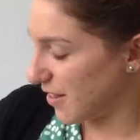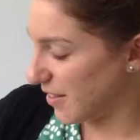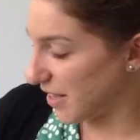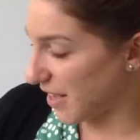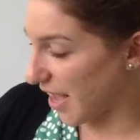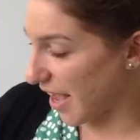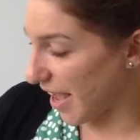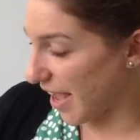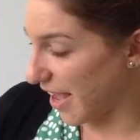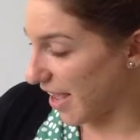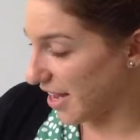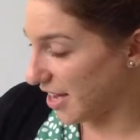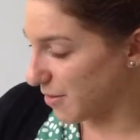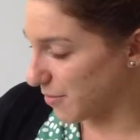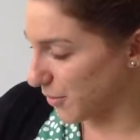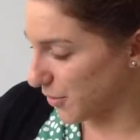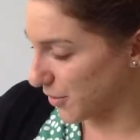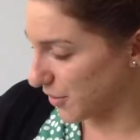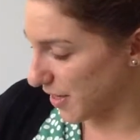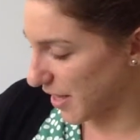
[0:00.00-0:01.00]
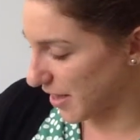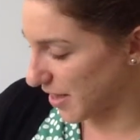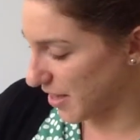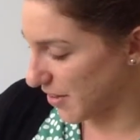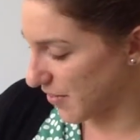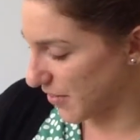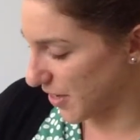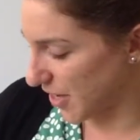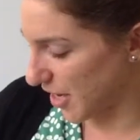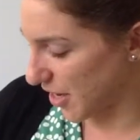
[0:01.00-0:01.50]
The animals that
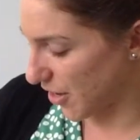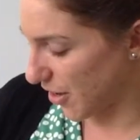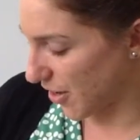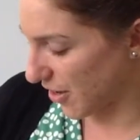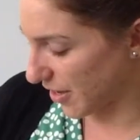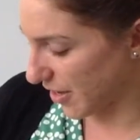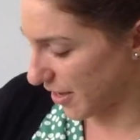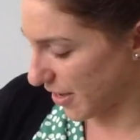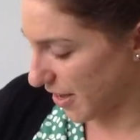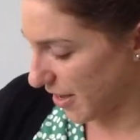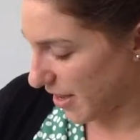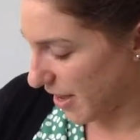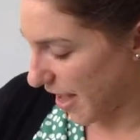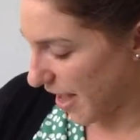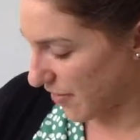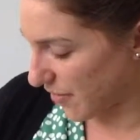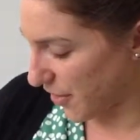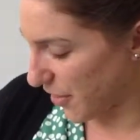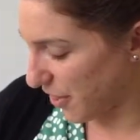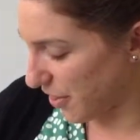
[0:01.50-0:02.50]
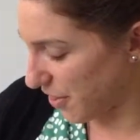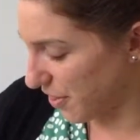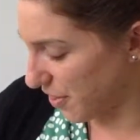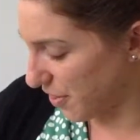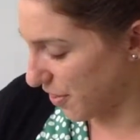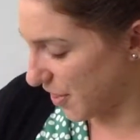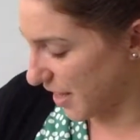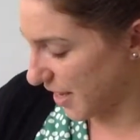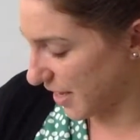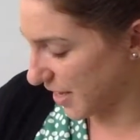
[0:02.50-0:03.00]
live in Antarctica have a
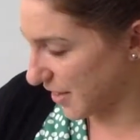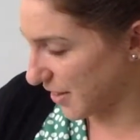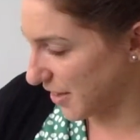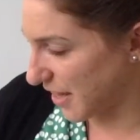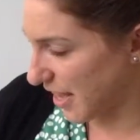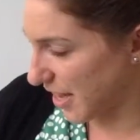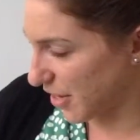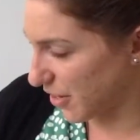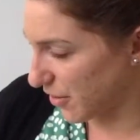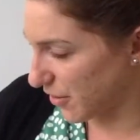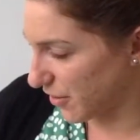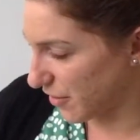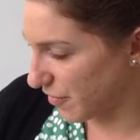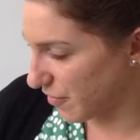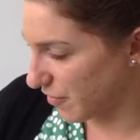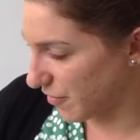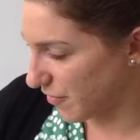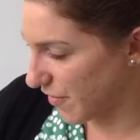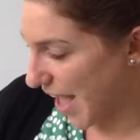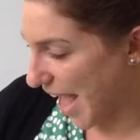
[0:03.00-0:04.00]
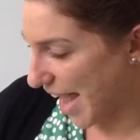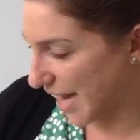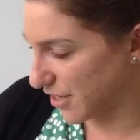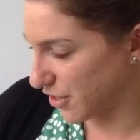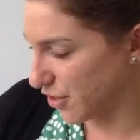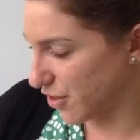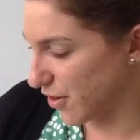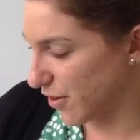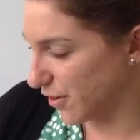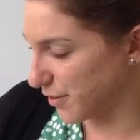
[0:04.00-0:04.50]
thick layer of fat
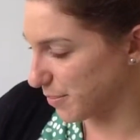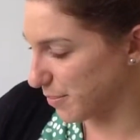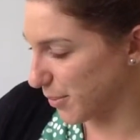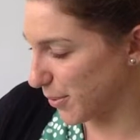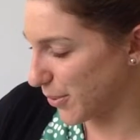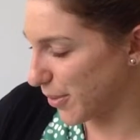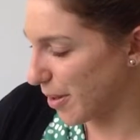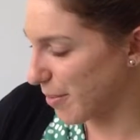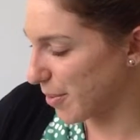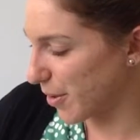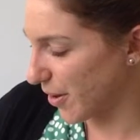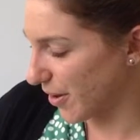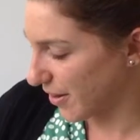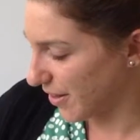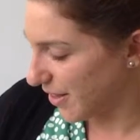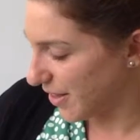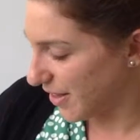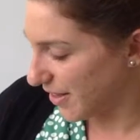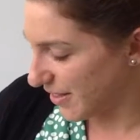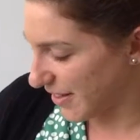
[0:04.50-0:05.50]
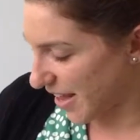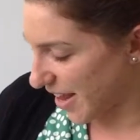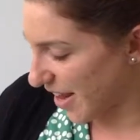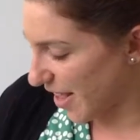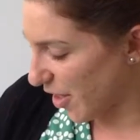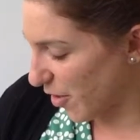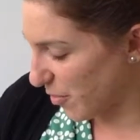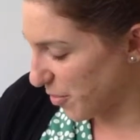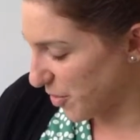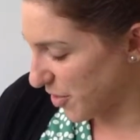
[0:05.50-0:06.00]
called blubber that
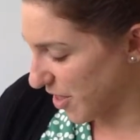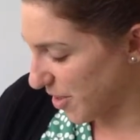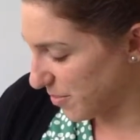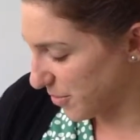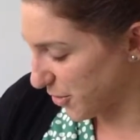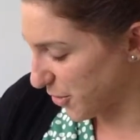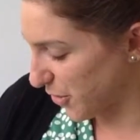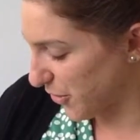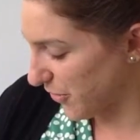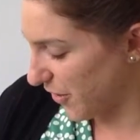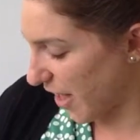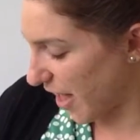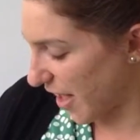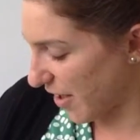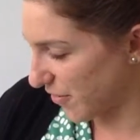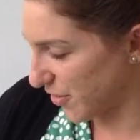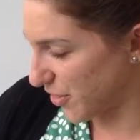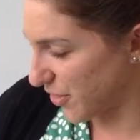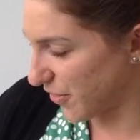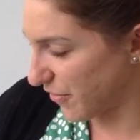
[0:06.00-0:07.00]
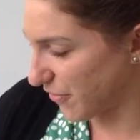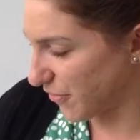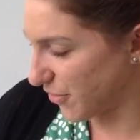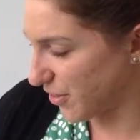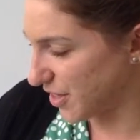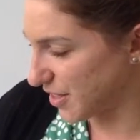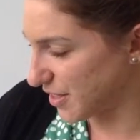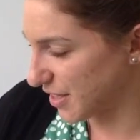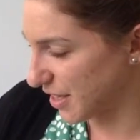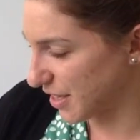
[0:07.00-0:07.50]
helps them survive in the
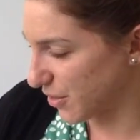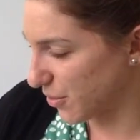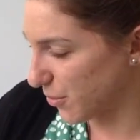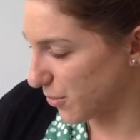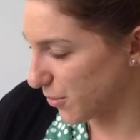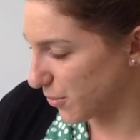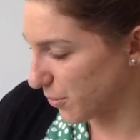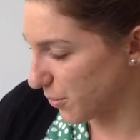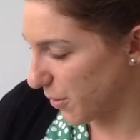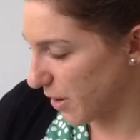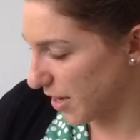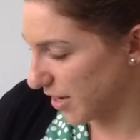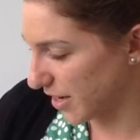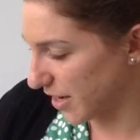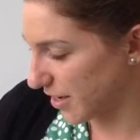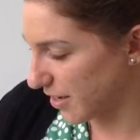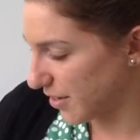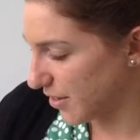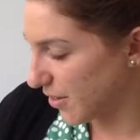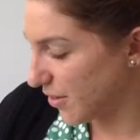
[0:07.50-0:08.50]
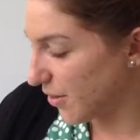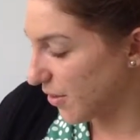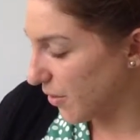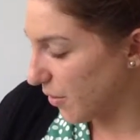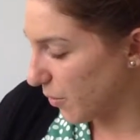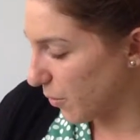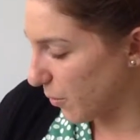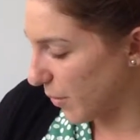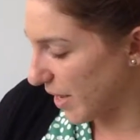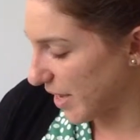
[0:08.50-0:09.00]
freezing cold water.
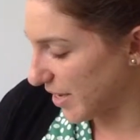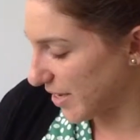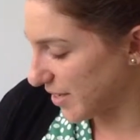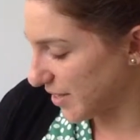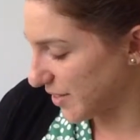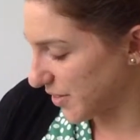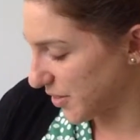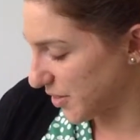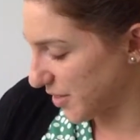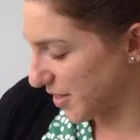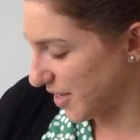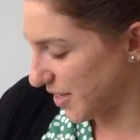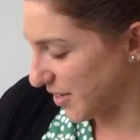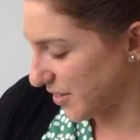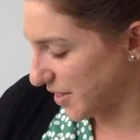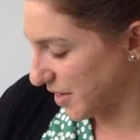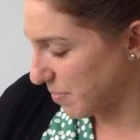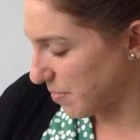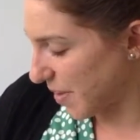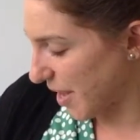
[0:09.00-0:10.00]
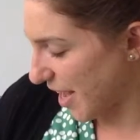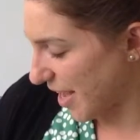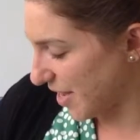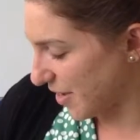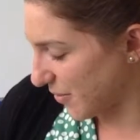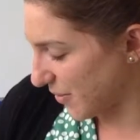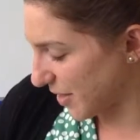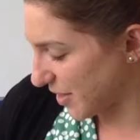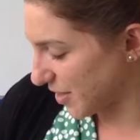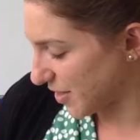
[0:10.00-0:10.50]
Whales, seals, and
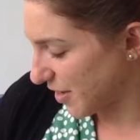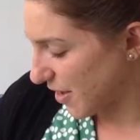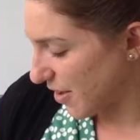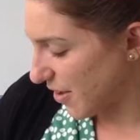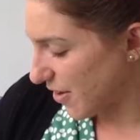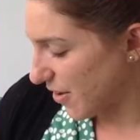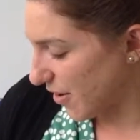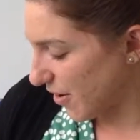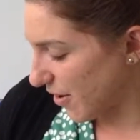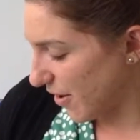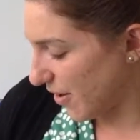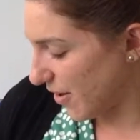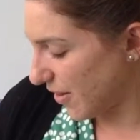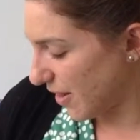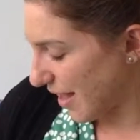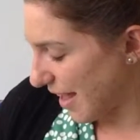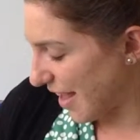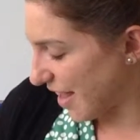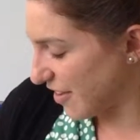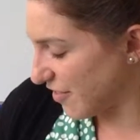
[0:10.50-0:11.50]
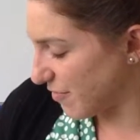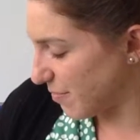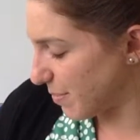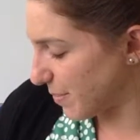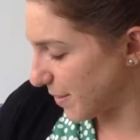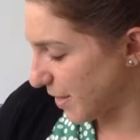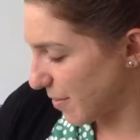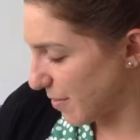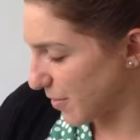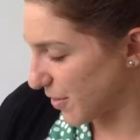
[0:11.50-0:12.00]
penguins all
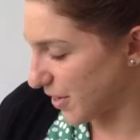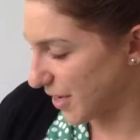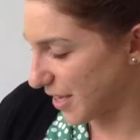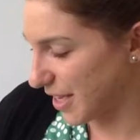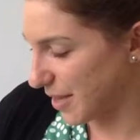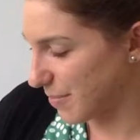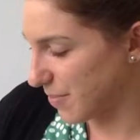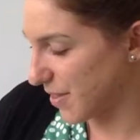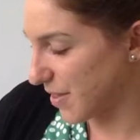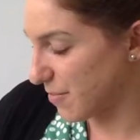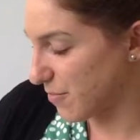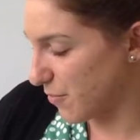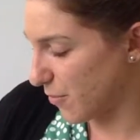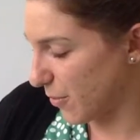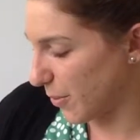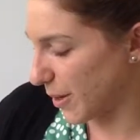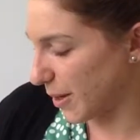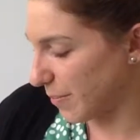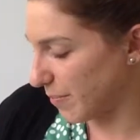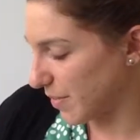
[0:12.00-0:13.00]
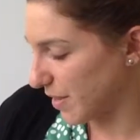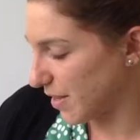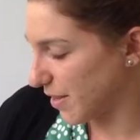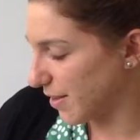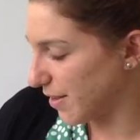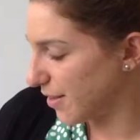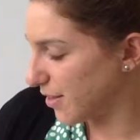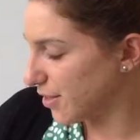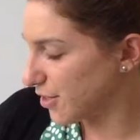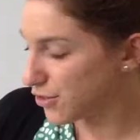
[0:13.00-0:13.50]
have blubber to keep them warm.
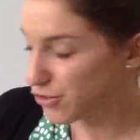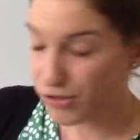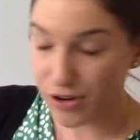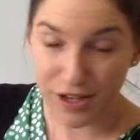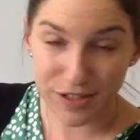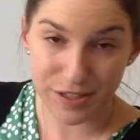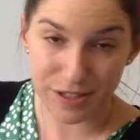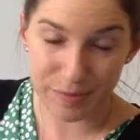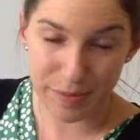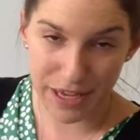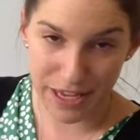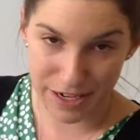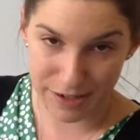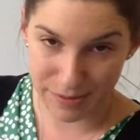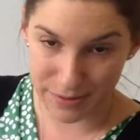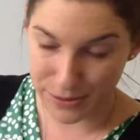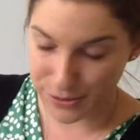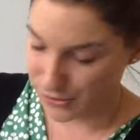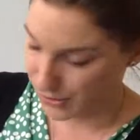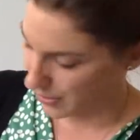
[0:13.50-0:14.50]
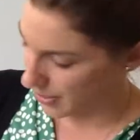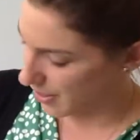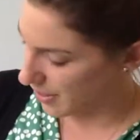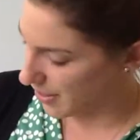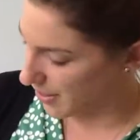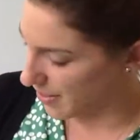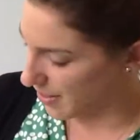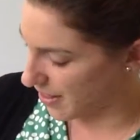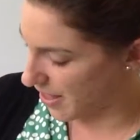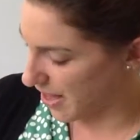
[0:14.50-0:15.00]
Draw some animals
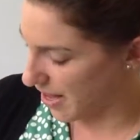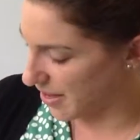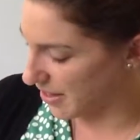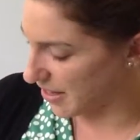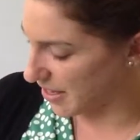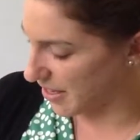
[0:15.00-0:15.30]
that